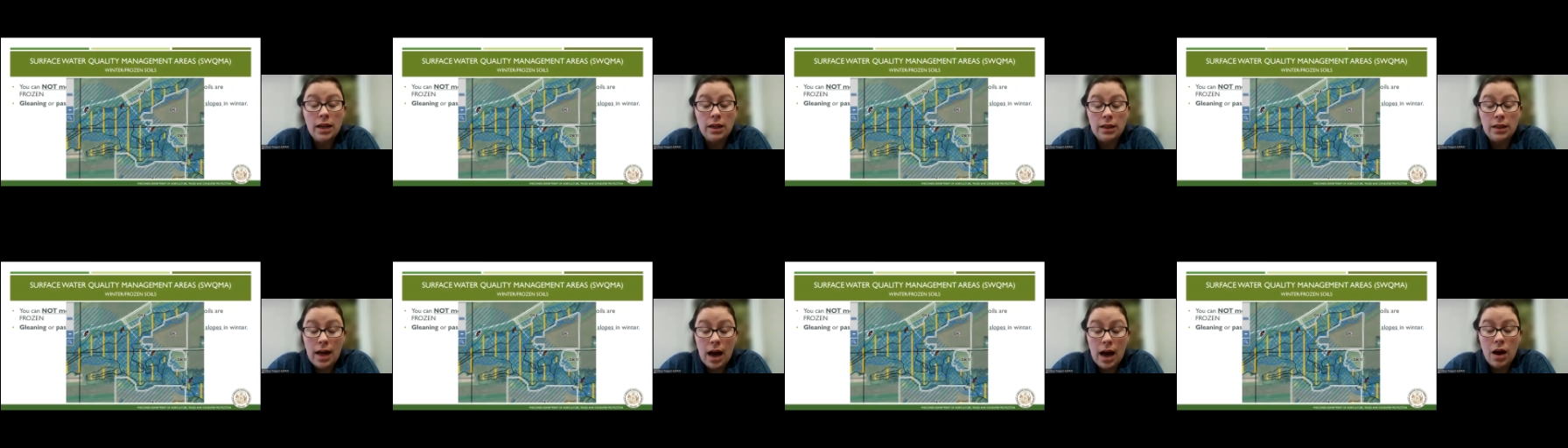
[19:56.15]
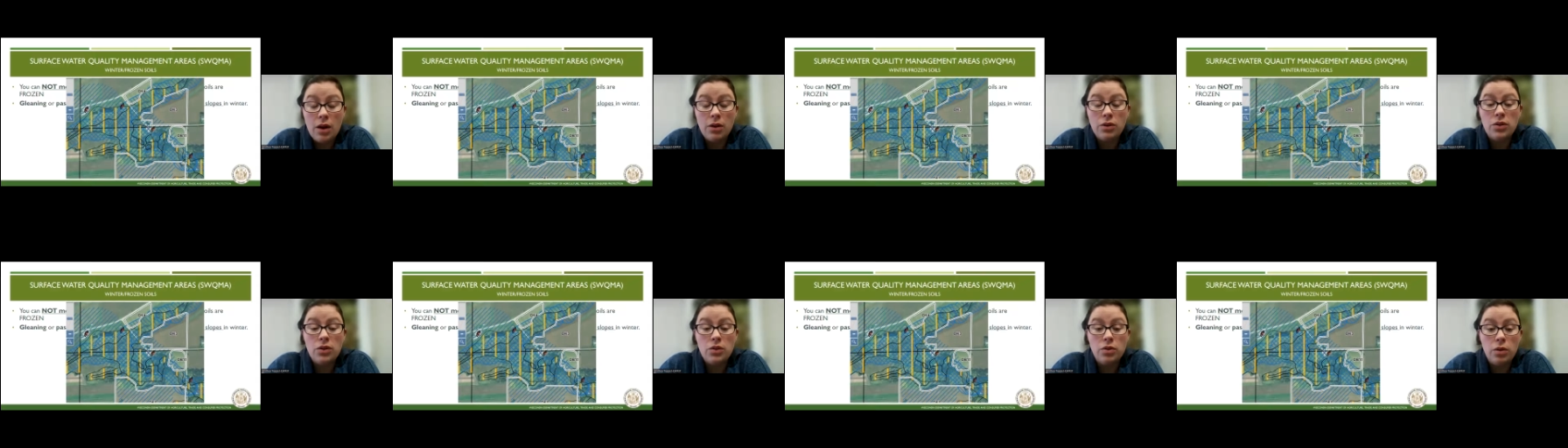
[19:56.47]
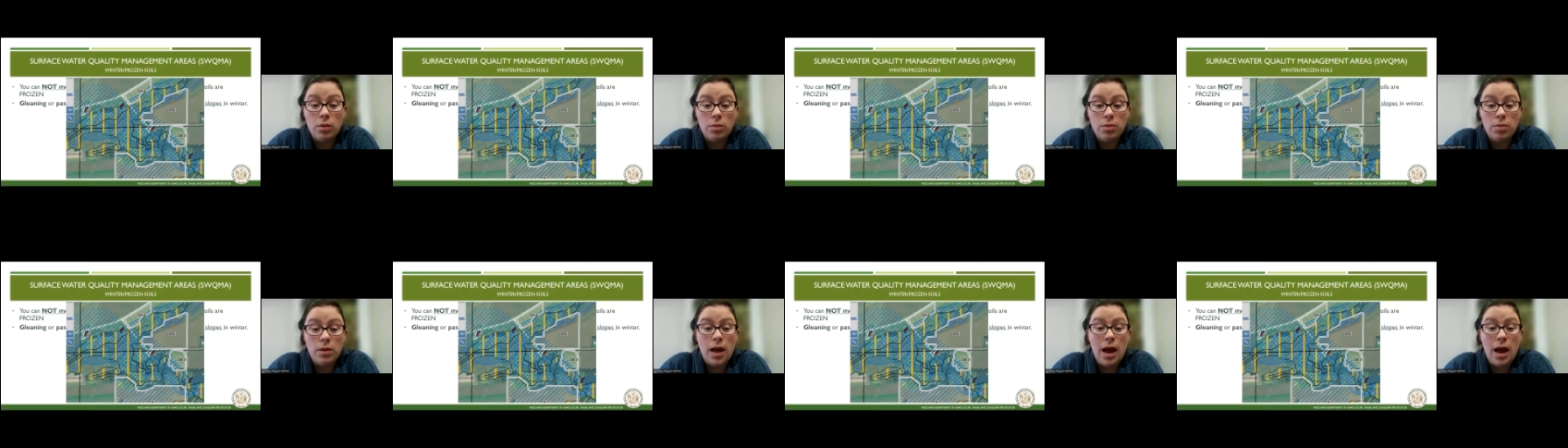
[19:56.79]
allowed to
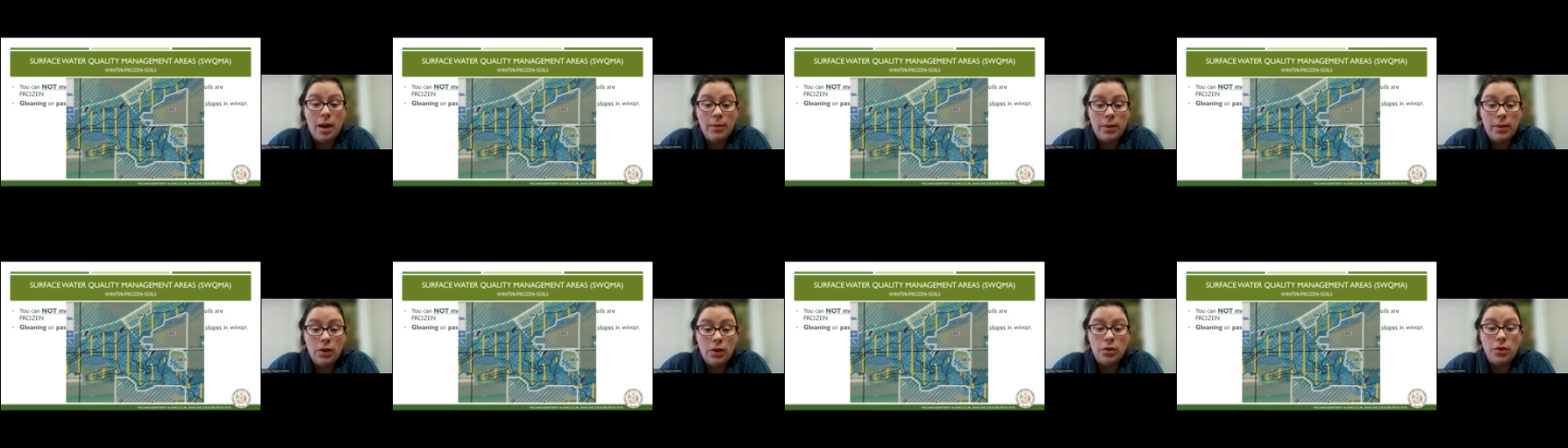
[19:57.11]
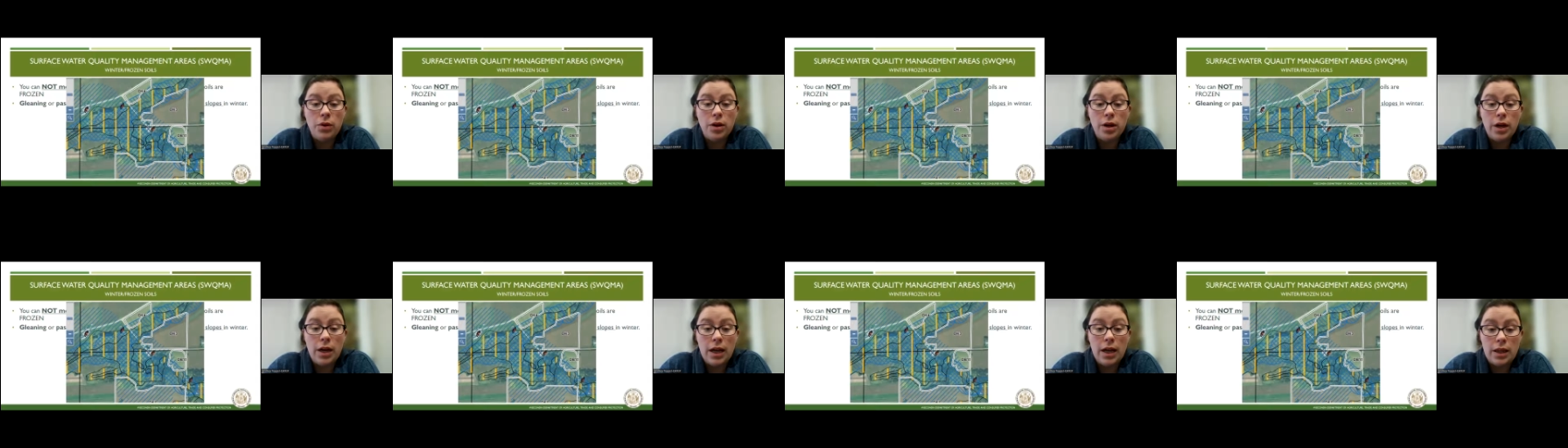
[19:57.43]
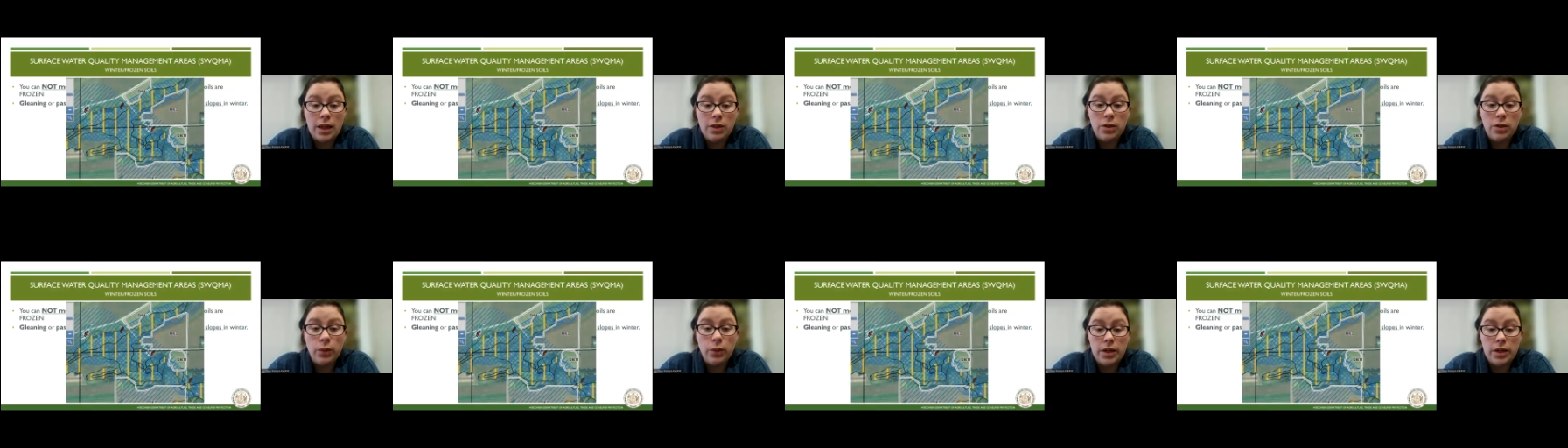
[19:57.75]
apply manure
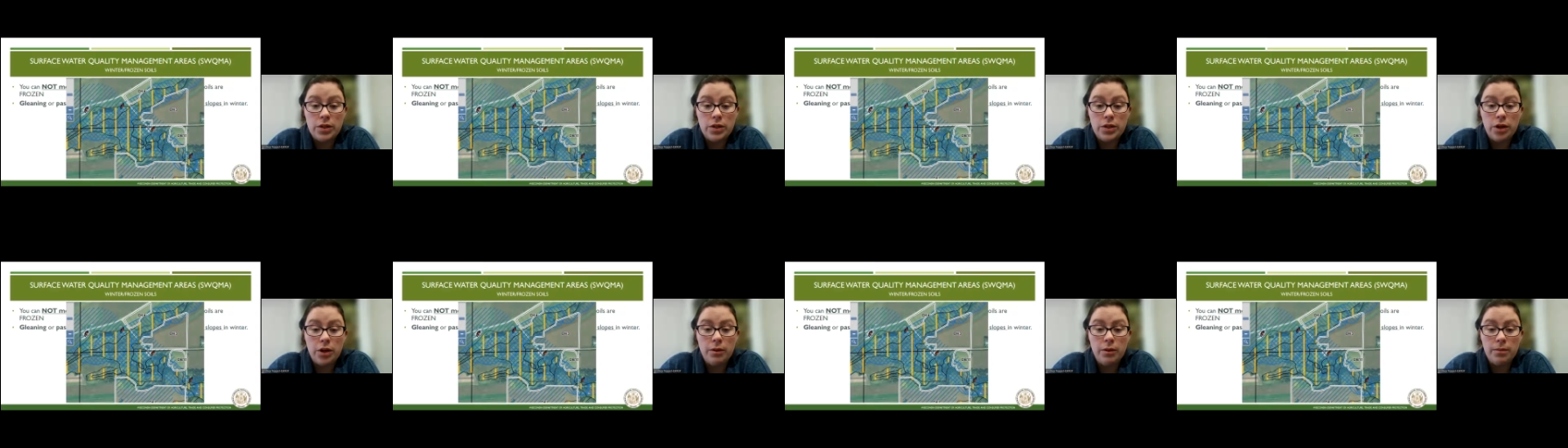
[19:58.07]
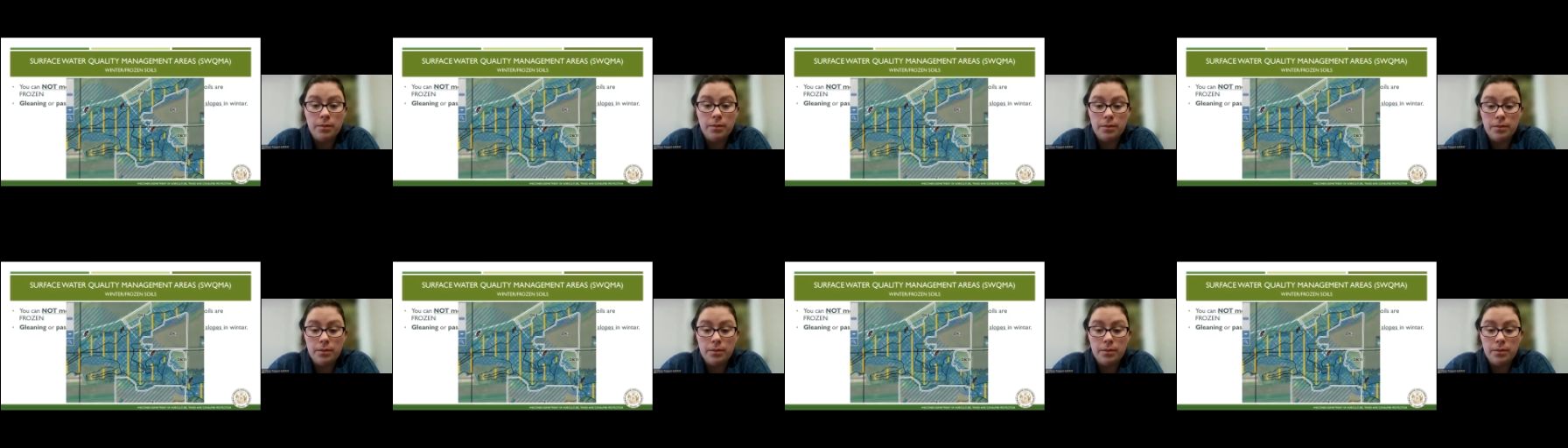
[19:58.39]
in the winter.